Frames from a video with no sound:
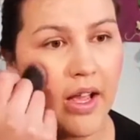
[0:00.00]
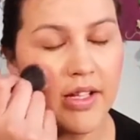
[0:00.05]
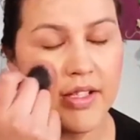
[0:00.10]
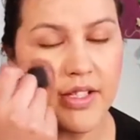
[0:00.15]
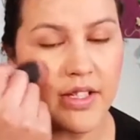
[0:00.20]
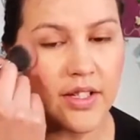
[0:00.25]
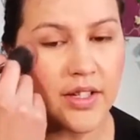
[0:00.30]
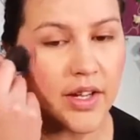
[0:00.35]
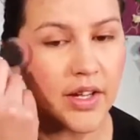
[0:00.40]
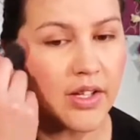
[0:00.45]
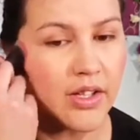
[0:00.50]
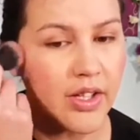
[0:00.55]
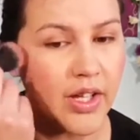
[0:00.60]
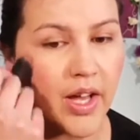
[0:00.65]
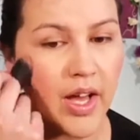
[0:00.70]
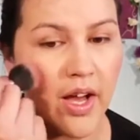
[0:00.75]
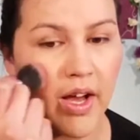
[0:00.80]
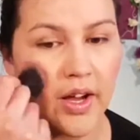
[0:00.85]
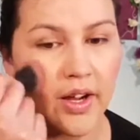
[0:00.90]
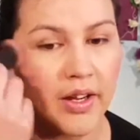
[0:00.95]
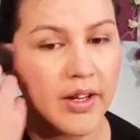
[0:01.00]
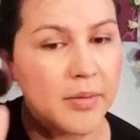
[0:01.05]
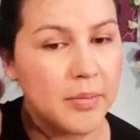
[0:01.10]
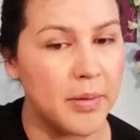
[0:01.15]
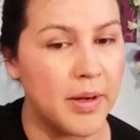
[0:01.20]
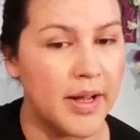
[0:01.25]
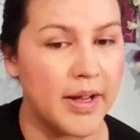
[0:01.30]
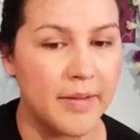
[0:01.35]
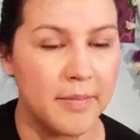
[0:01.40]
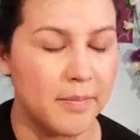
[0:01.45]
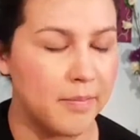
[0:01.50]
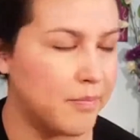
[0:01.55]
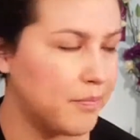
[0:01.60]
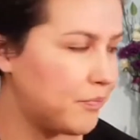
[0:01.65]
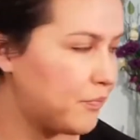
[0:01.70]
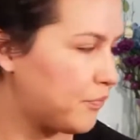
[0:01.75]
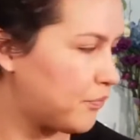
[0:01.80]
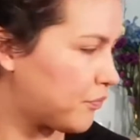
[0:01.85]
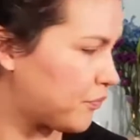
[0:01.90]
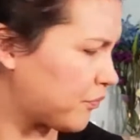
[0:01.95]
it's a good look, but
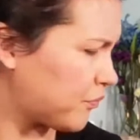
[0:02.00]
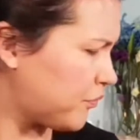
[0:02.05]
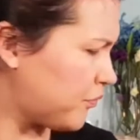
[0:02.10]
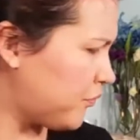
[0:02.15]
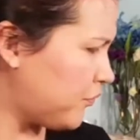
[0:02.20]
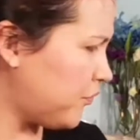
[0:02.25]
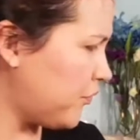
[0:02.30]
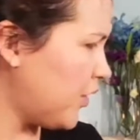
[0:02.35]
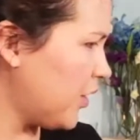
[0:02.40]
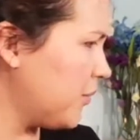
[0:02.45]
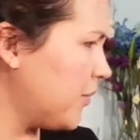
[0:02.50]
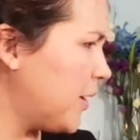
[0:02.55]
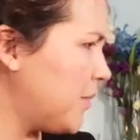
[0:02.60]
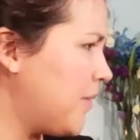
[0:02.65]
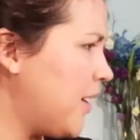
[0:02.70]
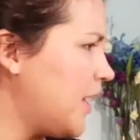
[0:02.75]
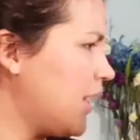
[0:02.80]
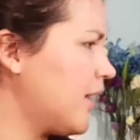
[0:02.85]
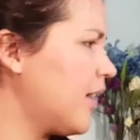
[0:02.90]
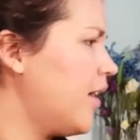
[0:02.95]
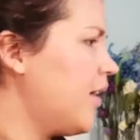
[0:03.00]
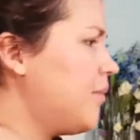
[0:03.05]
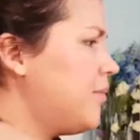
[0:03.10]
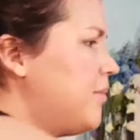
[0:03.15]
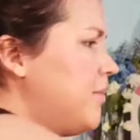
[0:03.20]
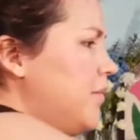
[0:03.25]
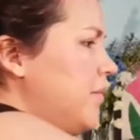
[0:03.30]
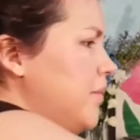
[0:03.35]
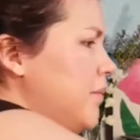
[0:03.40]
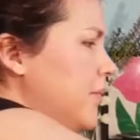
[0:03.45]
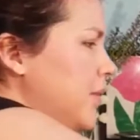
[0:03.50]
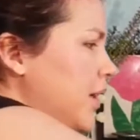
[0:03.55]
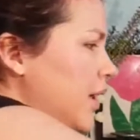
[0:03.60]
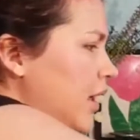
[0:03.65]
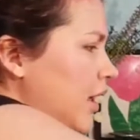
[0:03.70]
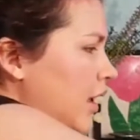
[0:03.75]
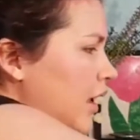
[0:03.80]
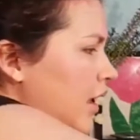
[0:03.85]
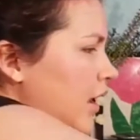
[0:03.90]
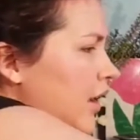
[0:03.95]
my makeup,
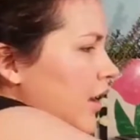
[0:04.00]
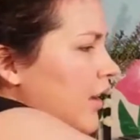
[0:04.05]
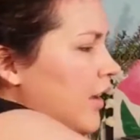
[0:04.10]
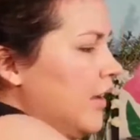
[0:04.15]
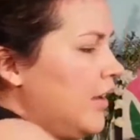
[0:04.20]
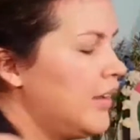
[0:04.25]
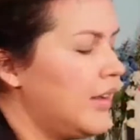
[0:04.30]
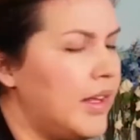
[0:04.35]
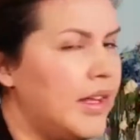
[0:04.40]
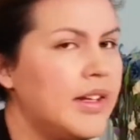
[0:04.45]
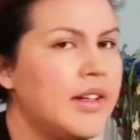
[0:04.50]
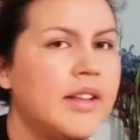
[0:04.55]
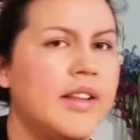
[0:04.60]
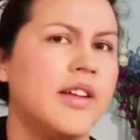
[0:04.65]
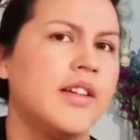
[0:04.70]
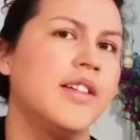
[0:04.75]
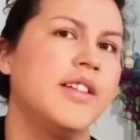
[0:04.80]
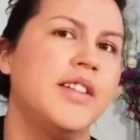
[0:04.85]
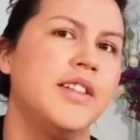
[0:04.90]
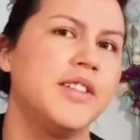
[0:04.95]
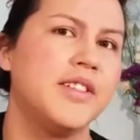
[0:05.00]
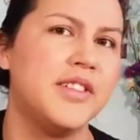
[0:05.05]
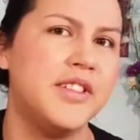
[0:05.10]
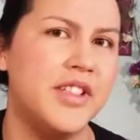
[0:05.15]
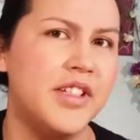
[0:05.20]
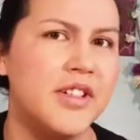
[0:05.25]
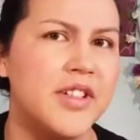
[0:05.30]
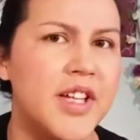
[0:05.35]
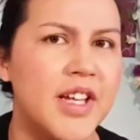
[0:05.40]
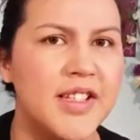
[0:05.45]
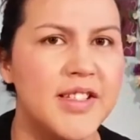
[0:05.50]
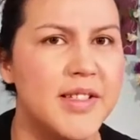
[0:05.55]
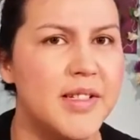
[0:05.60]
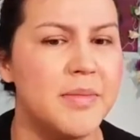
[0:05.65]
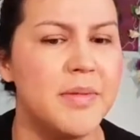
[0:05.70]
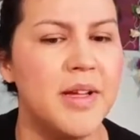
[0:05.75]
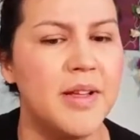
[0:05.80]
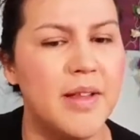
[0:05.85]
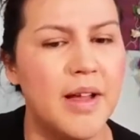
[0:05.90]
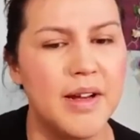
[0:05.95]
there tends
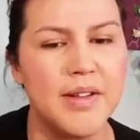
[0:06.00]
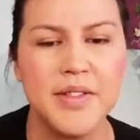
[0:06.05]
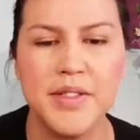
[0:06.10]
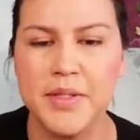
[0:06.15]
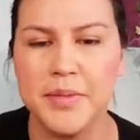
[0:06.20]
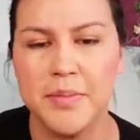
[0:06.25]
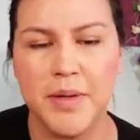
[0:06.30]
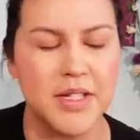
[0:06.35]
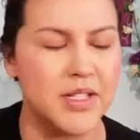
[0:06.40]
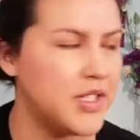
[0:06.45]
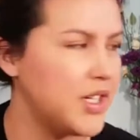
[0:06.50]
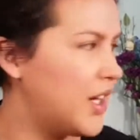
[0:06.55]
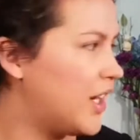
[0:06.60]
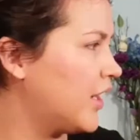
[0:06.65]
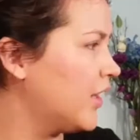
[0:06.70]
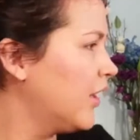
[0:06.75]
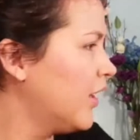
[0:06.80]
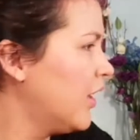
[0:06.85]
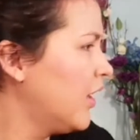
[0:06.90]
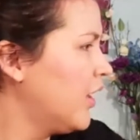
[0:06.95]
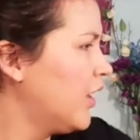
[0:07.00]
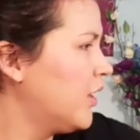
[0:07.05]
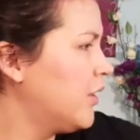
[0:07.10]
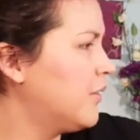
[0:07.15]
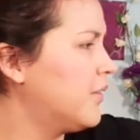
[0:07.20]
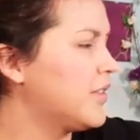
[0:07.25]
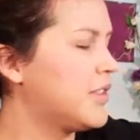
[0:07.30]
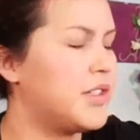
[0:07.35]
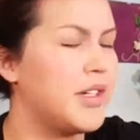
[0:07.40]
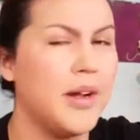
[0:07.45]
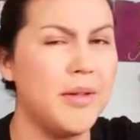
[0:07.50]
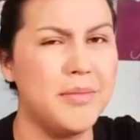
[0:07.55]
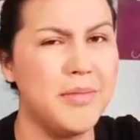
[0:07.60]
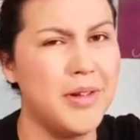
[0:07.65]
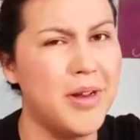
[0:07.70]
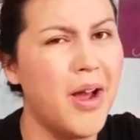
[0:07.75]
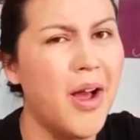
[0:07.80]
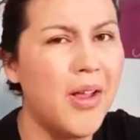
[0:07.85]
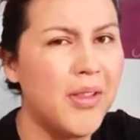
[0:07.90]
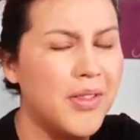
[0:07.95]
to be a lot of smudging, which
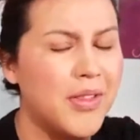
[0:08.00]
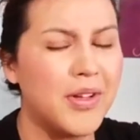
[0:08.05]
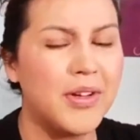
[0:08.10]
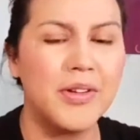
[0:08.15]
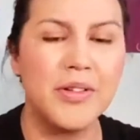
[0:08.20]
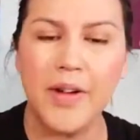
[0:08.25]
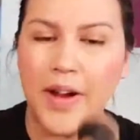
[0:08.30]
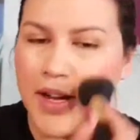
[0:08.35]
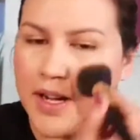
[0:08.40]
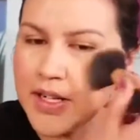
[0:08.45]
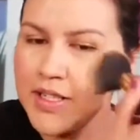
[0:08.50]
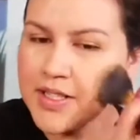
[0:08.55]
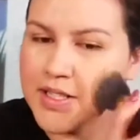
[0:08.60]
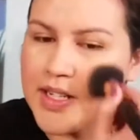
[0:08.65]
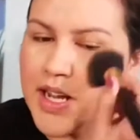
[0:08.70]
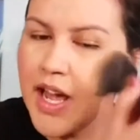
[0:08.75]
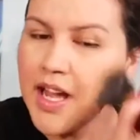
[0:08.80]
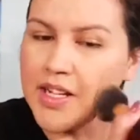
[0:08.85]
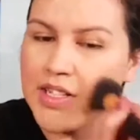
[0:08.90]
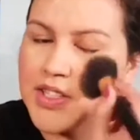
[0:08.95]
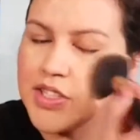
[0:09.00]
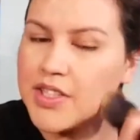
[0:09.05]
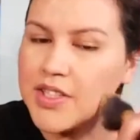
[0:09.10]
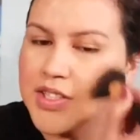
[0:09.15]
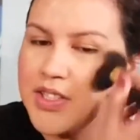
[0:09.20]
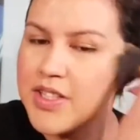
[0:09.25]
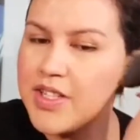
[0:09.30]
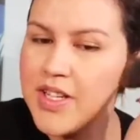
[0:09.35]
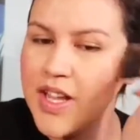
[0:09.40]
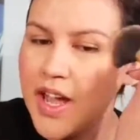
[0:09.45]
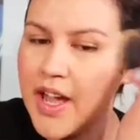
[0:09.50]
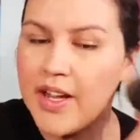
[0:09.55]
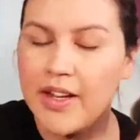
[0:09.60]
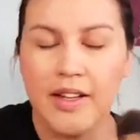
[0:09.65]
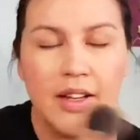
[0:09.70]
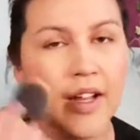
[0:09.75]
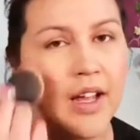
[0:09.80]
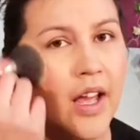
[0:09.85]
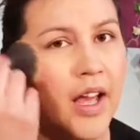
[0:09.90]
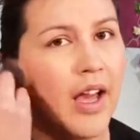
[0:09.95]
I'm not the greatest at just
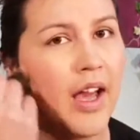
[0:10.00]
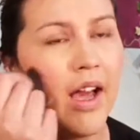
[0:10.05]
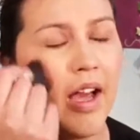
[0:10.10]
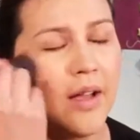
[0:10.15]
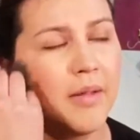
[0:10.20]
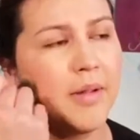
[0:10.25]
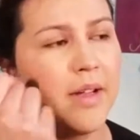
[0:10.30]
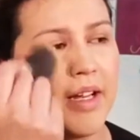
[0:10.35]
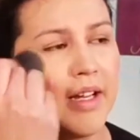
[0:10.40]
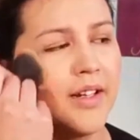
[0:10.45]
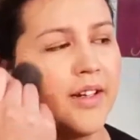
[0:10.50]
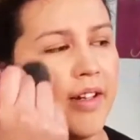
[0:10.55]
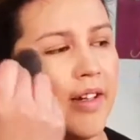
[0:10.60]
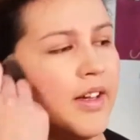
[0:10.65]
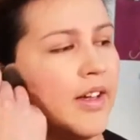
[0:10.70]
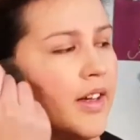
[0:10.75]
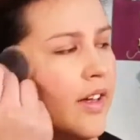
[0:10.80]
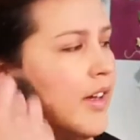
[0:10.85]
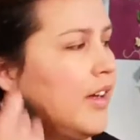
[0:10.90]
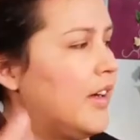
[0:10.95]
yet. I mean,